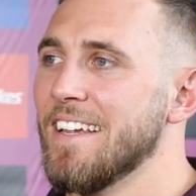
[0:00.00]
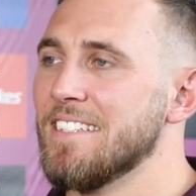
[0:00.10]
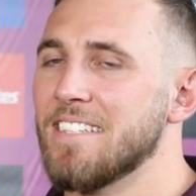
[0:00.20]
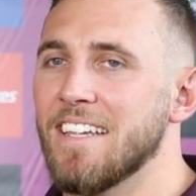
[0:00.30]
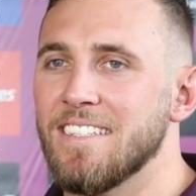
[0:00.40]

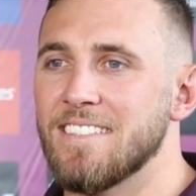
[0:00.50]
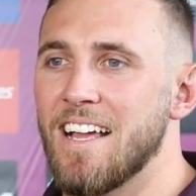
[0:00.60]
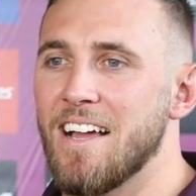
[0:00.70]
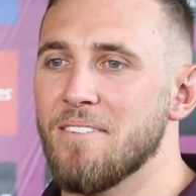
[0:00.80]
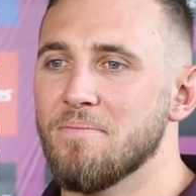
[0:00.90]
he's
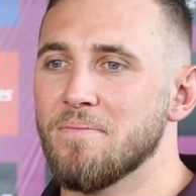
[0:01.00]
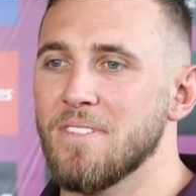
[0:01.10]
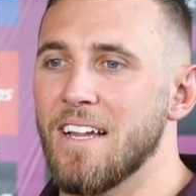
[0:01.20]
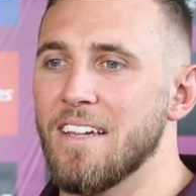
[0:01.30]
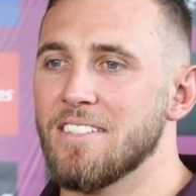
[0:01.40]

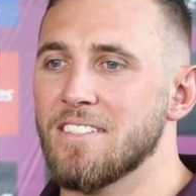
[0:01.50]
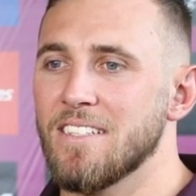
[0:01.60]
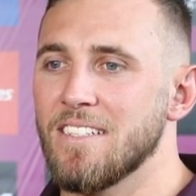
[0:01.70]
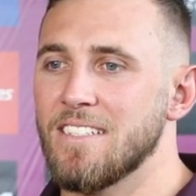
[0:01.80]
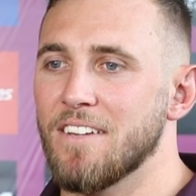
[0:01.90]

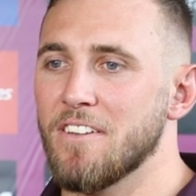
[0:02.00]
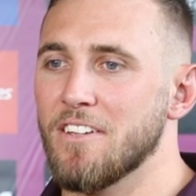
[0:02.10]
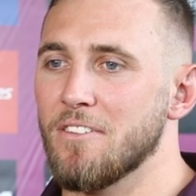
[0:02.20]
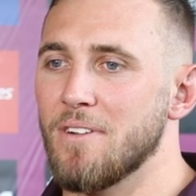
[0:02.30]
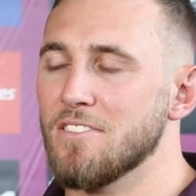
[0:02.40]
definitely
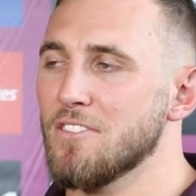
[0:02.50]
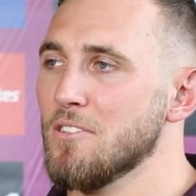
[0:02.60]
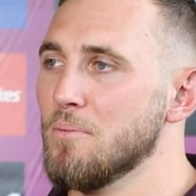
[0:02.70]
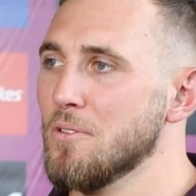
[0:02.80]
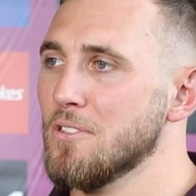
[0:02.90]
got the runs on
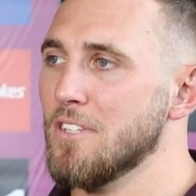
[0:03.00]
the board.